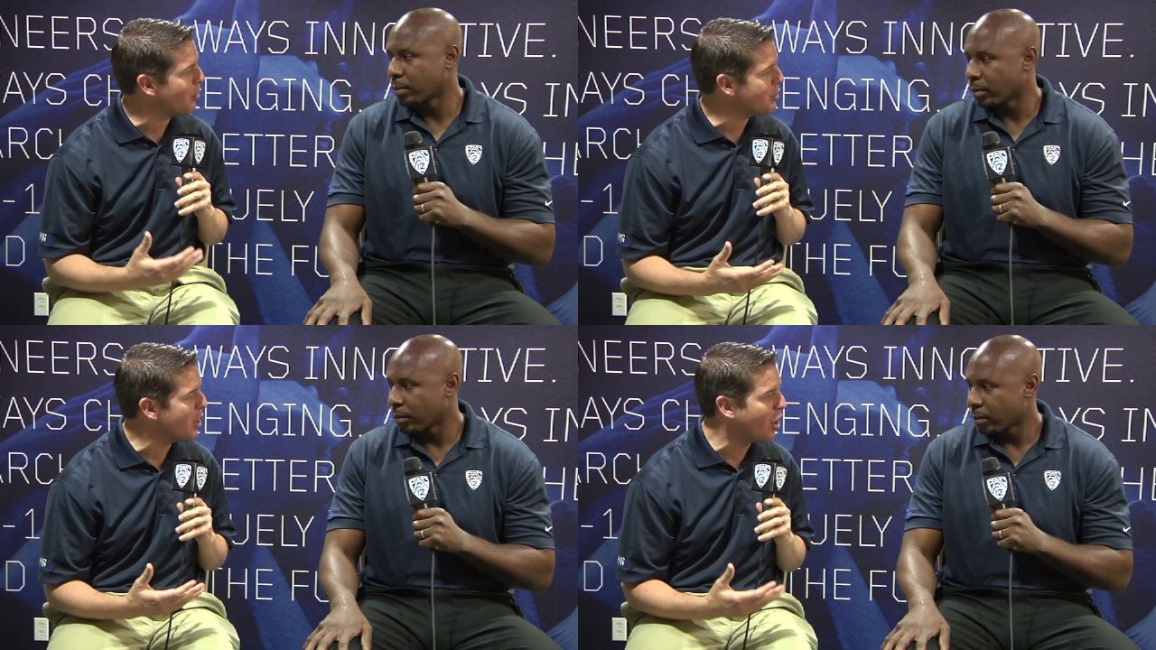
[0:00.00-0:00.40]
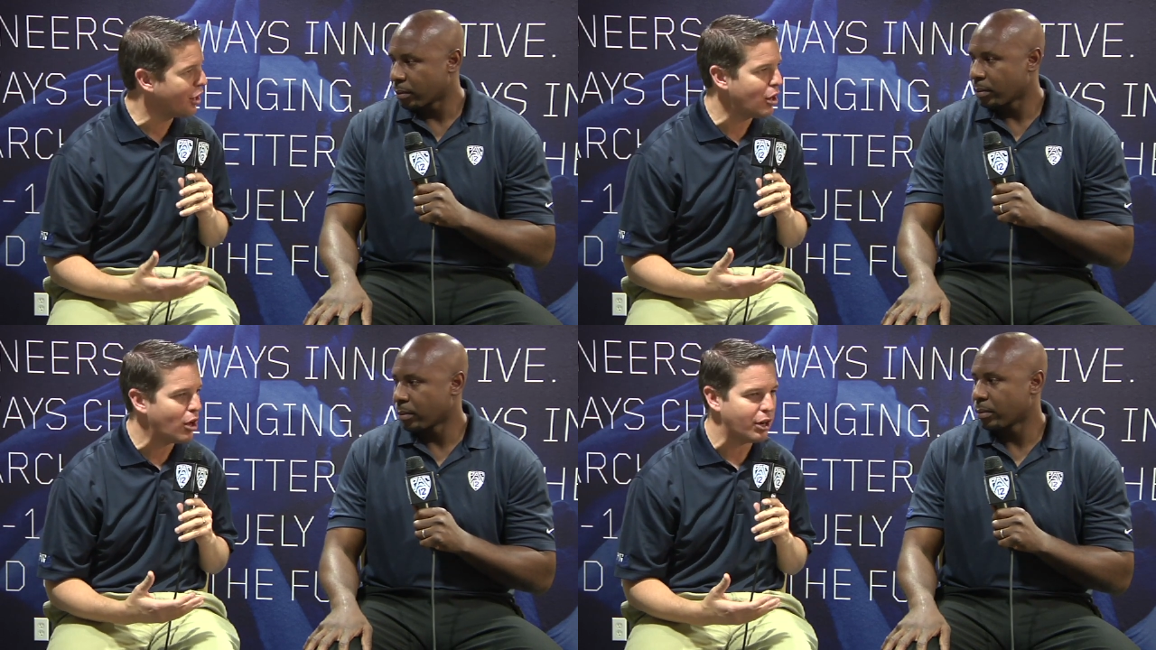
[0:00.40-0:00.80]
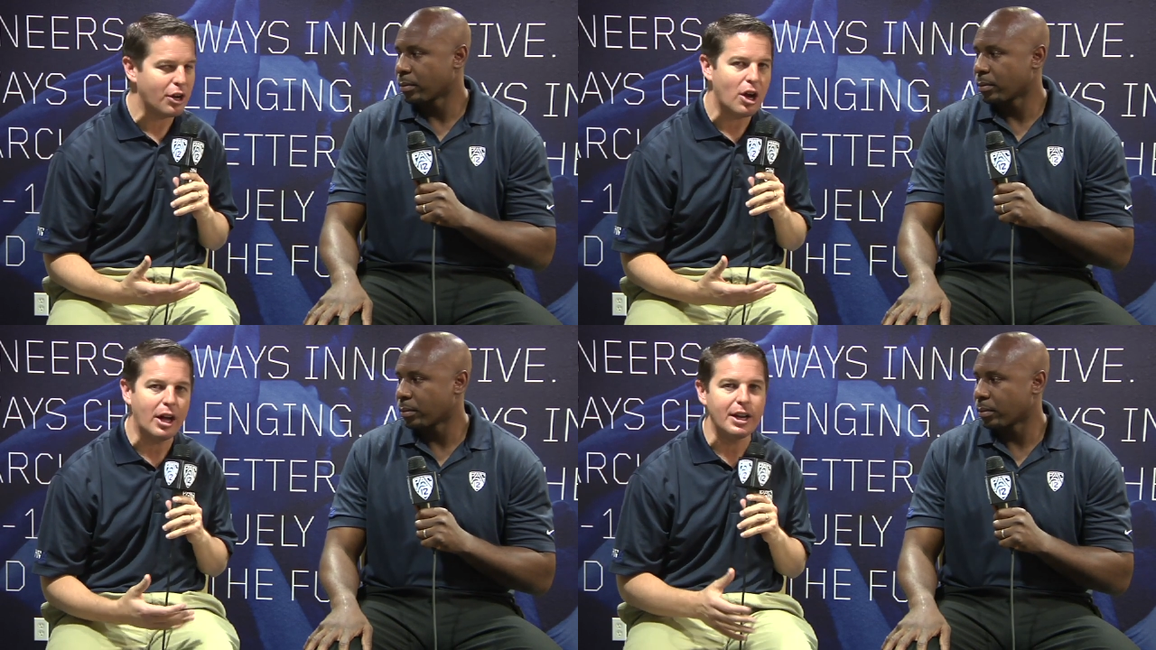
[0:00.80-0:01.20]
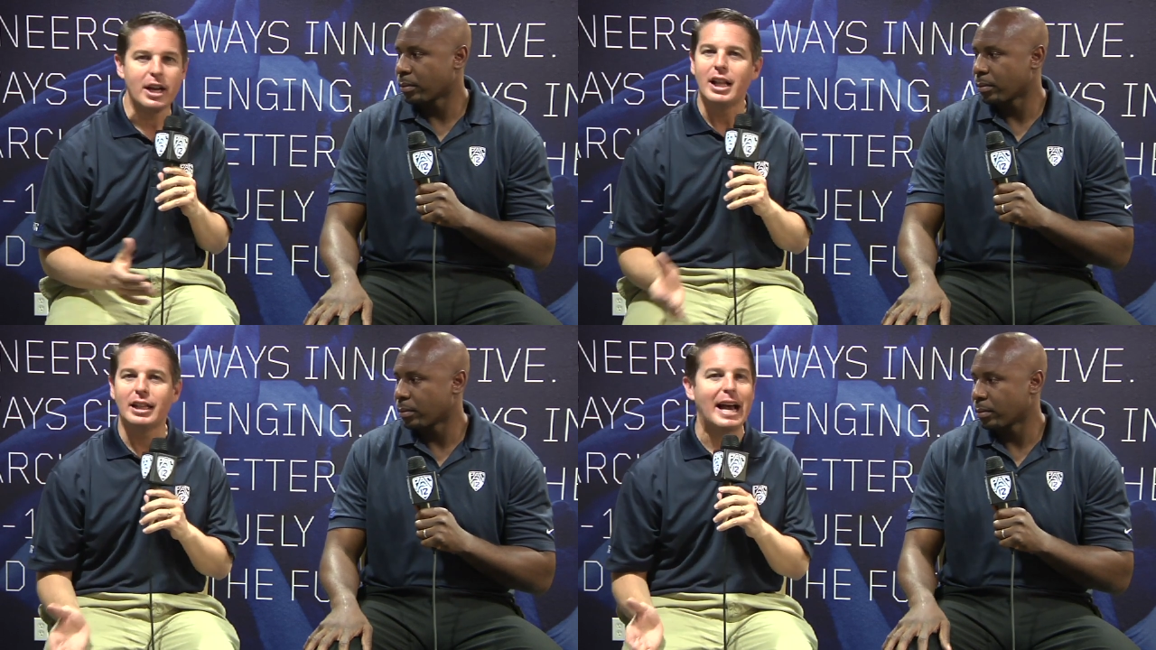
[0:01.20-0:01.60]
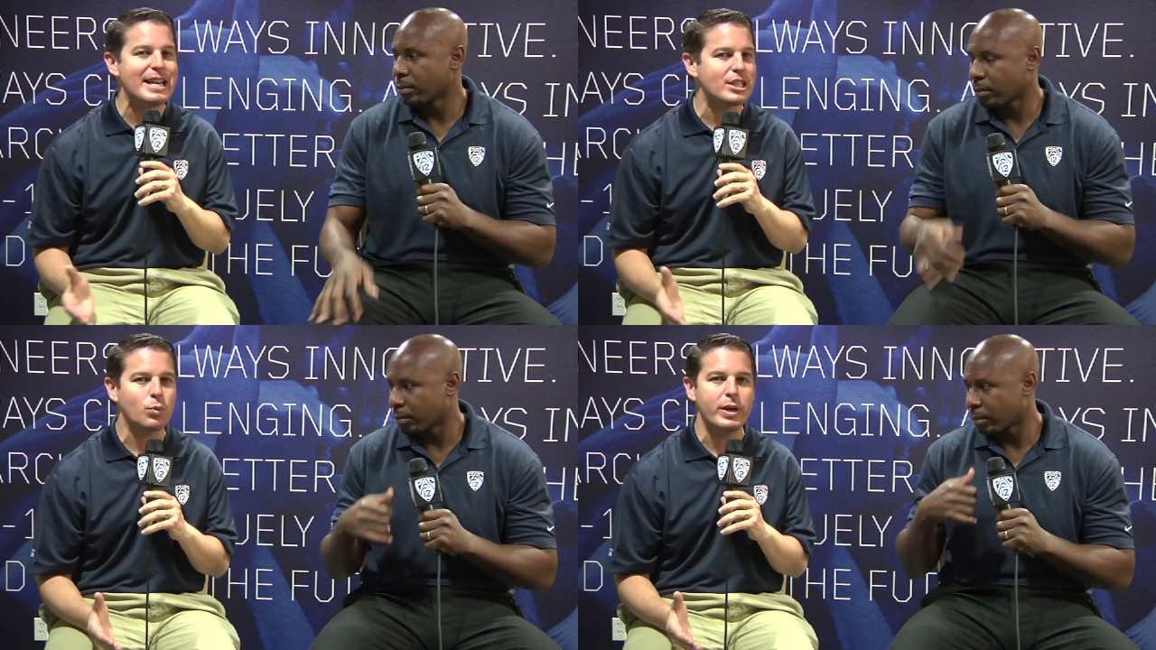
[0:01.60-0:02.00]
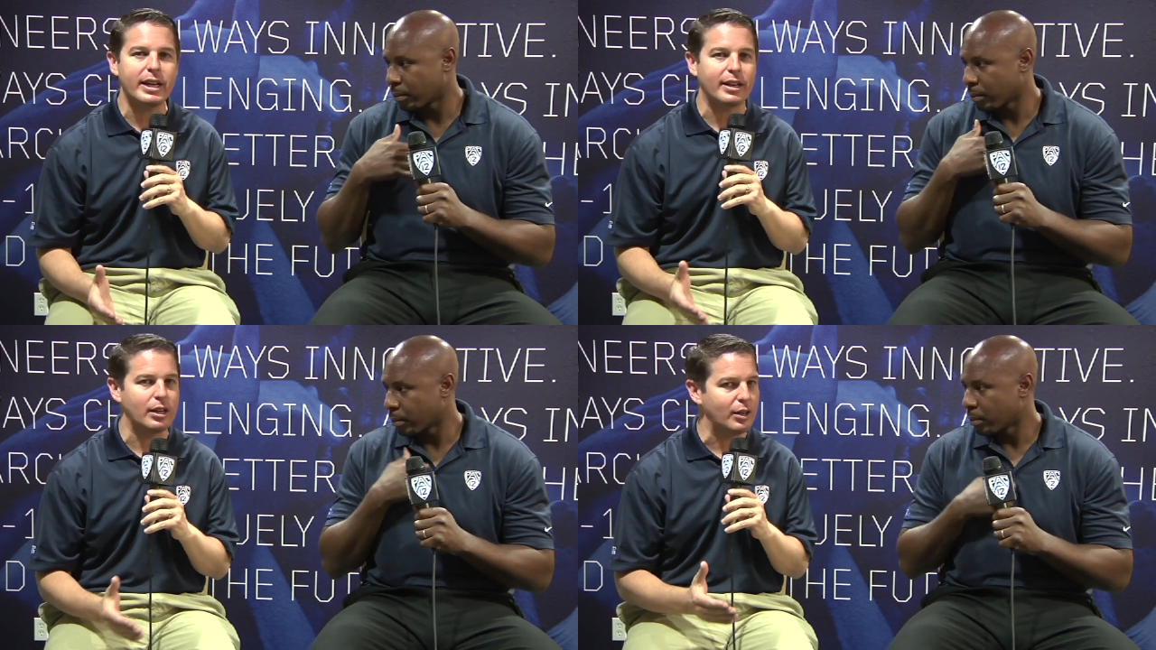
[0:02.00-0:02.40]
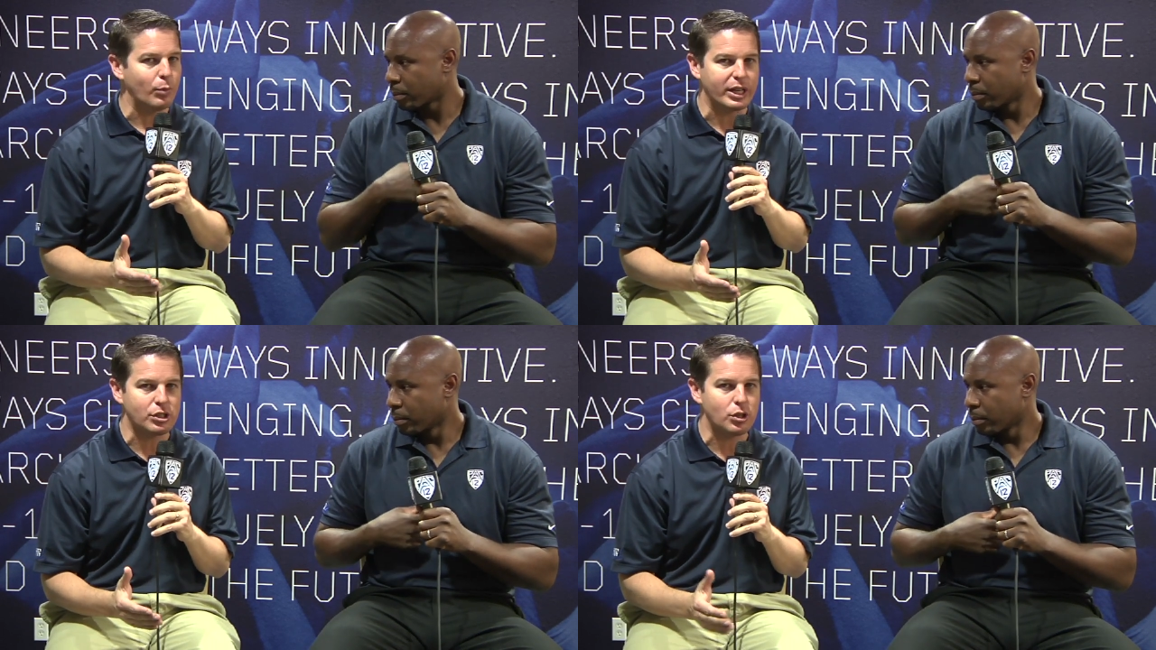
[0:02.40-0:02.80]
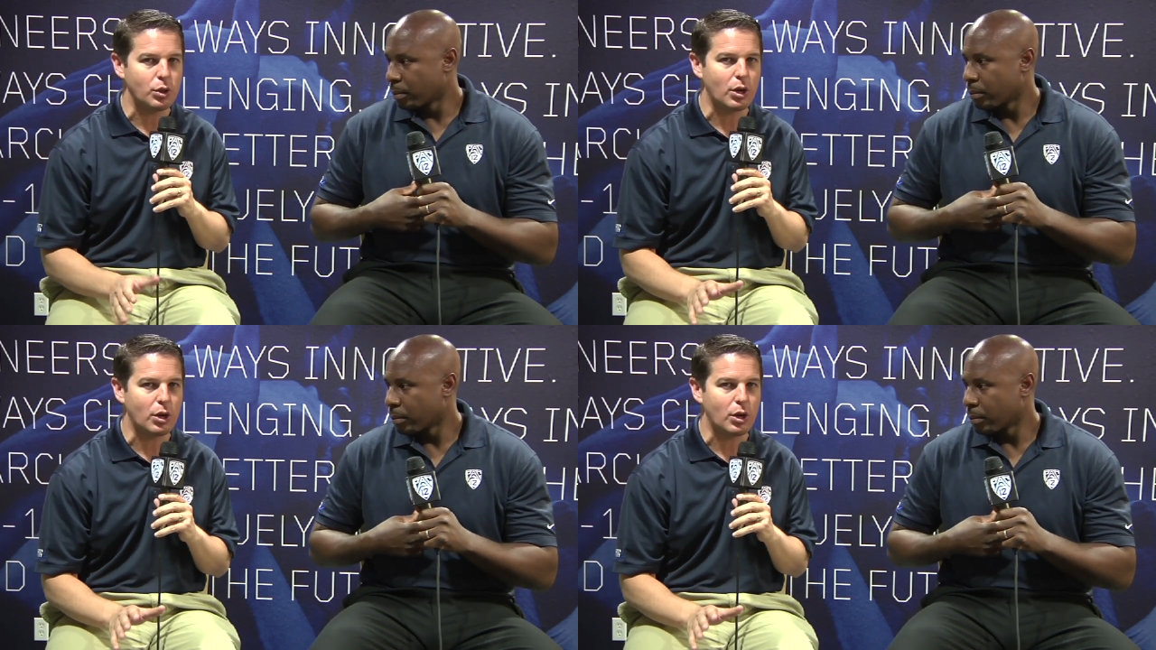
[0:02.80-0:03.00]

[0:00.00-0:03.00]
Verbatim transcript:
Speaker 1: It goes on and on and on. Last week and in week two,